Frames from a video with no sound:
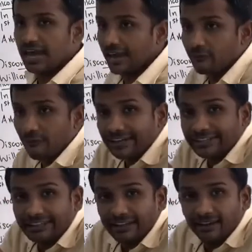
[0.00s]
a
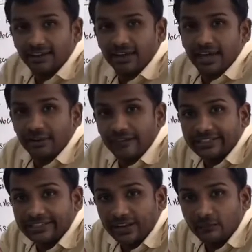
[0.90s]

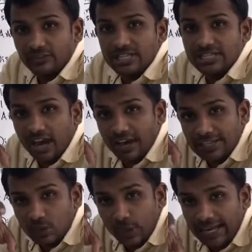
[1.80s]
vector which is
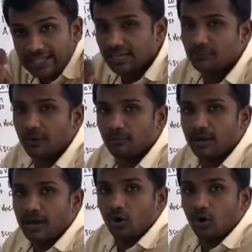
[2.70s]
isolated from